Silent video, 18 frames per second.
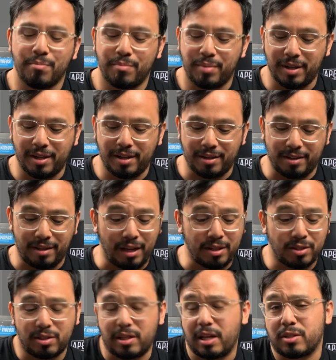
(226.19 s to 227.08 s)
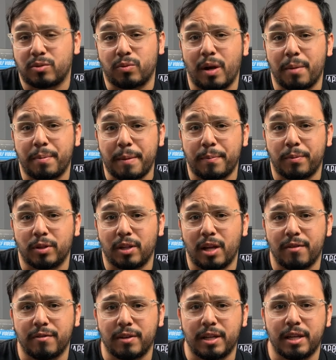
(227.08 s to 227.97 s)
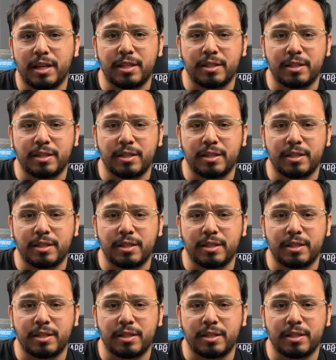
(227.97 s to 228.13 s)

but that's why people love it.